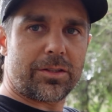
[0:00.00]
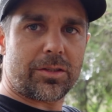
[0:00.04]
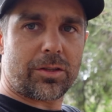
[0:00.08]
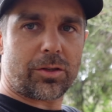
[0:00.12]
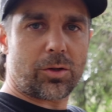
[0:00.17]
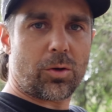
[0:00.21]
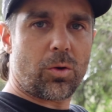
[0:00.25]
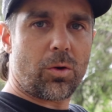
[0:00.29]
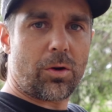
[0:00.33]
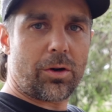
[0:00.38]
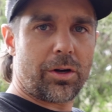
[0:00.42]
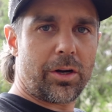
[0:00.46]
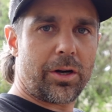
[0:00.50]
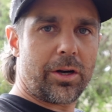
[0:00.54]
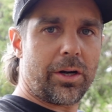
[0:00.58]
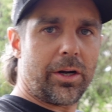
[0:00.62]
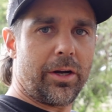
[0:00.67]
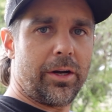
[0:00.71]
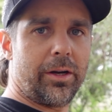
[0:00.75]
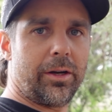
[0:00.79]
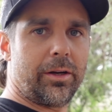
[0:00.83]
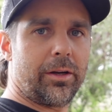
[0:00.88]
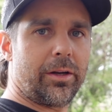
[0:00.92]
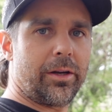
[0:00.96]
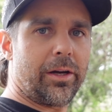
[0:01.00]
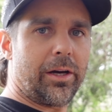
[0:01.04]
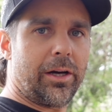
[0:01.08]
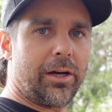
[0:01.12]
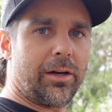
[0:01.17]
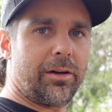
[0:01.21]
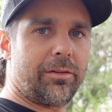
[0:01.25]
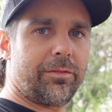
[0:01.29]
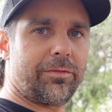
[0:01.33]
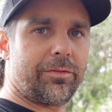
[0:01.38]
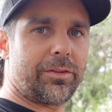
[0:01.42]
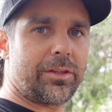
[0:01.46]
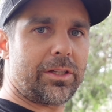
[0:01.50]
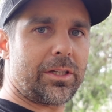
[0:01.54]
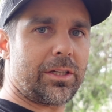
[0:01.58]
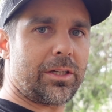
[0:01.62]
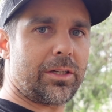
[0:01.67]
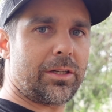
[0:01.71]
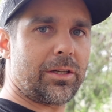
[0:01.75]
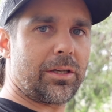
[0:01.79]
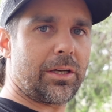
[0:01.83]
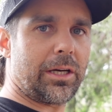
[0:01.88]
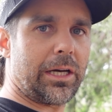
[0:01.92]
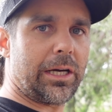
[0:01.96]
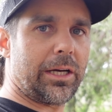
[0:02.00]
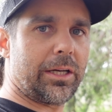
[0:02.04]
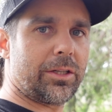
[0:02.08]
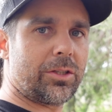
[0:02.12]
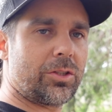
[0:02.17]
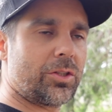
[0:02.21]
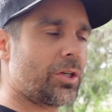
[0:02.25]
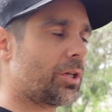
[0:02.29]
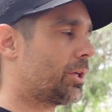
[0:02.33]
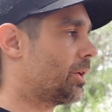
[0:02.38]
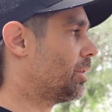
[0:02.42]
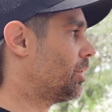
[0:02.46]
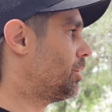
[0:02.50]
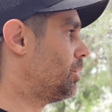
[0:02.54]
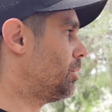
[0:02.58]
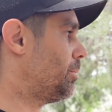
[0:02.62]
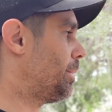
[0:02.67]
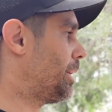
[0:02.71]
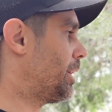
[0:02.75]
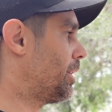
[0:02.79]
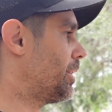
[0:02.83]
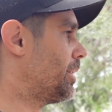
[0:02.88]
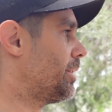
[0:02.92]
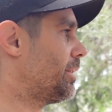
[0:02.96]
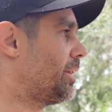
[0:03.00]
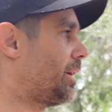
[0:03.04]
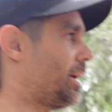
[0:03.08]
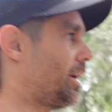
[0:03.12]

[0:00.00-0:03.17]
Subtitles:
is the corner of the chicken coop area that